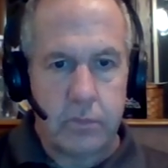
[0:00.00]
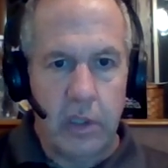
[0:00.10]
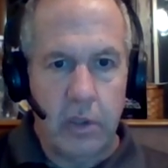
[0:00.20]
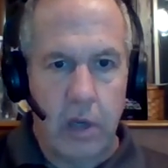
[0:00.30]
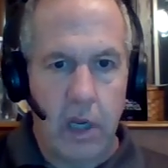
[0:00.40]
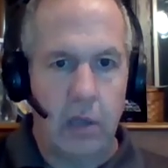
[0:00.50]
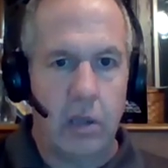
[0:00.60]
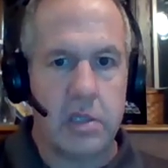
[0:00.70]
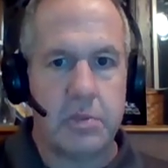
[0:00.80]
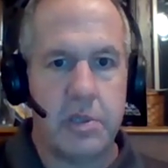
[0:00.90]
Ohio
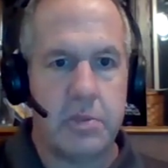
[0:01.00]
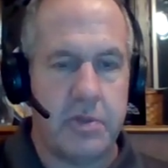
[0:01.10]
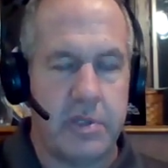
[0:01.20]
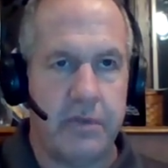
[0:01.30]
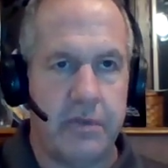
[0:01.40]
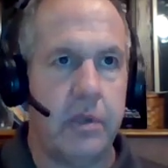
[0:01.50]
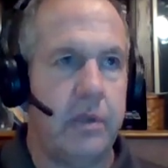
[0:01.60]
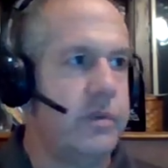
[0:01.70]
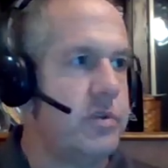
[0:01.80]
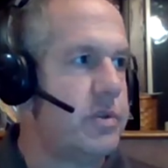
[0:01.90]
law is pretty specifically,
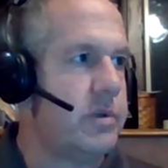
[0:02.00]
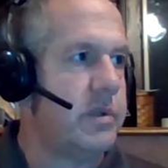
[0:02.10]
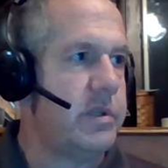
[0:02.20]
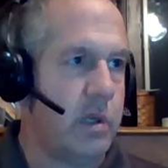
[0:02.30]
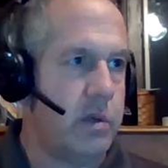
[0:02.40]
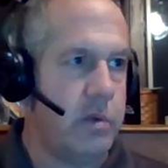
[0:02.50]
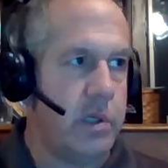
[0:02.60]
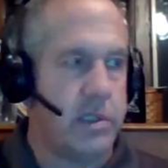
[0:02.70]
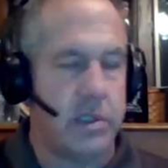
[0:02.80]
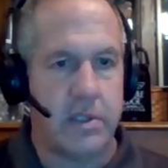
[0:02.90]
if you shoot a deer, you
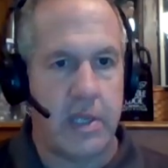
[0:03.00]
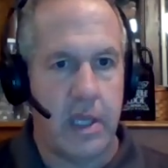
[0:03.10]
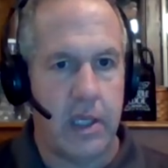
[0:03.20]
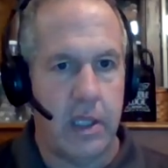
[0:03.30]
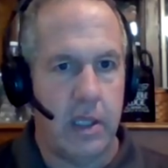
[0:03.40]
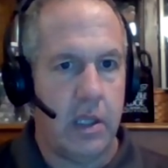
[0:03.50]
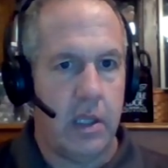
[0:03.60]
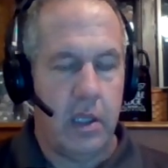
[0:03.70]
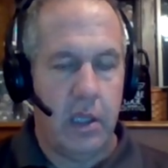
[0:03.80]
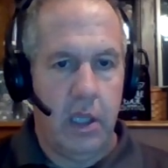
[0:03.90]
need to take it
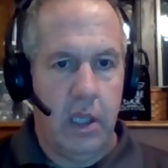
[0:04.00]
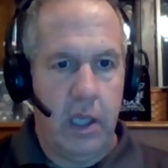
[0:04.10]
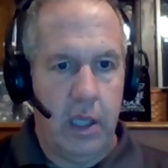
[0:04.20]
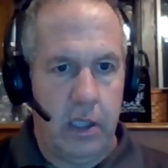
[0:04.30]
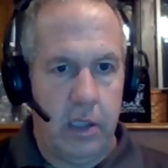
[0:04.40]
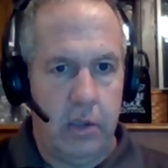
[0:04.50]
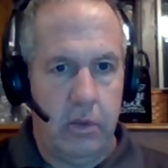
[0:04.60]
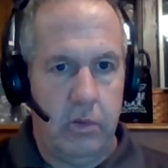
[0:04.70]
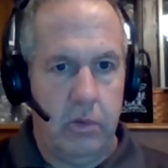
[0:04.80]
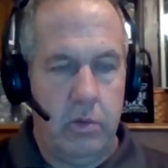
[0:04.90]

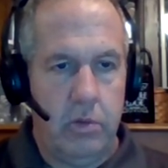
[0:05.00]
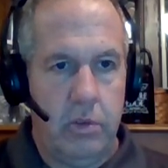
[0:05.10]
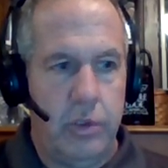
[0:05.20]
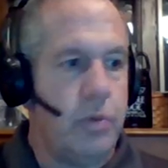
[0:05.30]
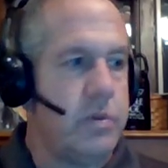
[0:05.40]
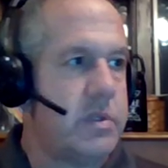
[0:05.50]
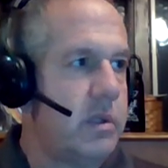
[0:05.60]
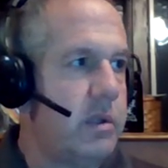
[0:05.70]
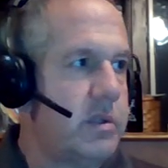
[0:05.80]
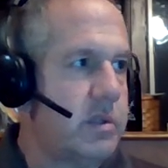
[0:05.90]
and use
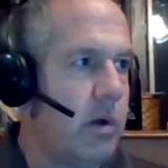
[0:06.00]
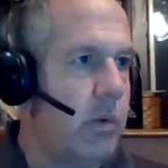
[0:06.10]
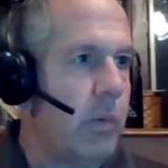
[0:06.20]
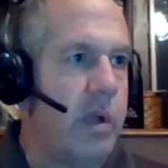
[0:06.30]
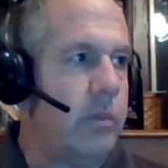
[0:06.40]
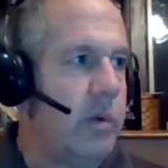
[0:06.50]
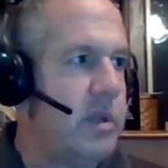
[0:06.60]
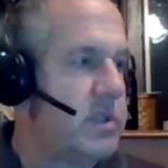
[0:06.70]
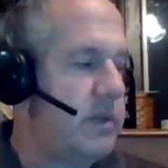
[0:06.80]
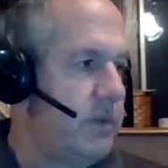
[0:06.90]
it. It's called wanton
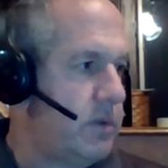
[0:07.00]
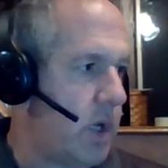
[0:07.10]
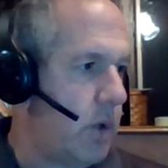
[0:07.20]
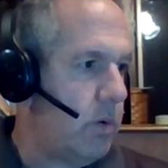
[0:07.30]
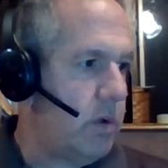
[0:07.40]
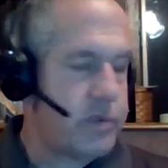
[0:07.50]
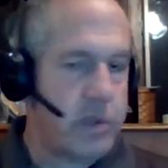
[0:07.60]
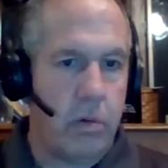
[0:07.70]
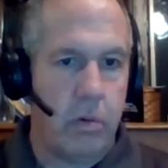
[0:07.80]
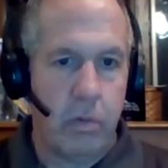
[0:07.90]
waste if you don't.
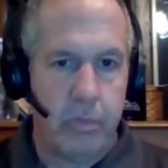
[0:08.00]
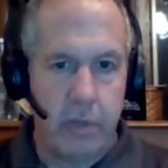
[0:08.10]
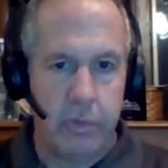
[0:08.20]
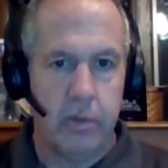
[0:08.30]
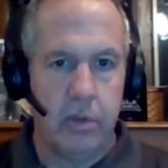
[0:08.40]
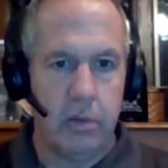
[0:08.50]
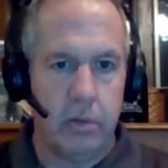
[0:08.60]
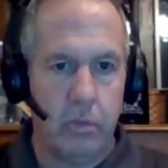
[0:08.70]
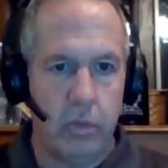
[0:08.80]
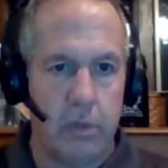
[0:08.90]
So people,
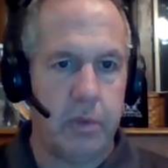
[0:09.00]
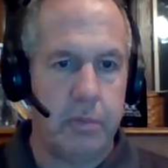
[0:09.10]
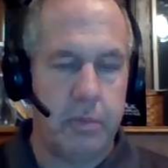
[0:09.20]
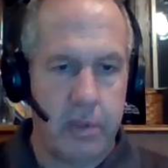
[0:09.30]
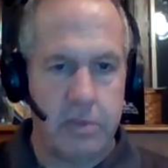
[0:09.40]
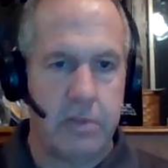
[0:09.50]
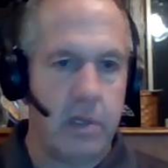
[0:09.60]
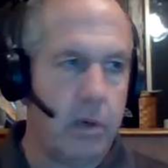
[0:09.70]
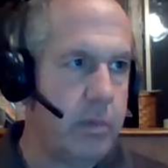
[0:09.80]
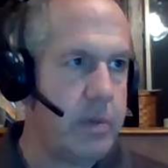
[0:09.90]
these
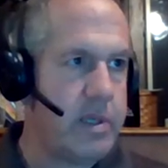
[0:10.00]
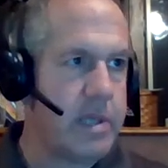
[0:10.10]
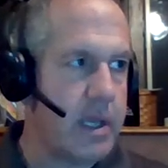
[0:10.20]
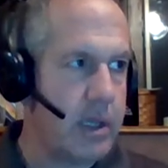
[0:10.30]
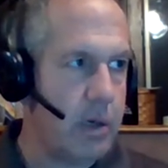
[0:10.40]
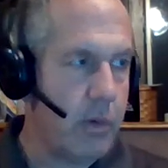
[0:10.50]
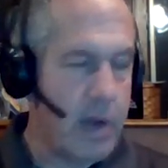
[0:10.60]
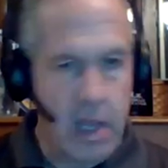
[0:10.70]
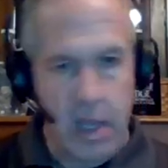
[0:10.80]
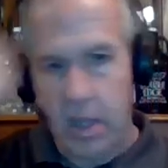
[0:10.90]
deer will be taken
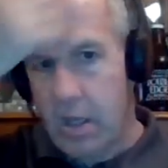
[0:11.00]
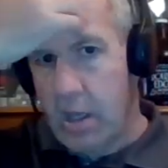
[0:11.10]
away.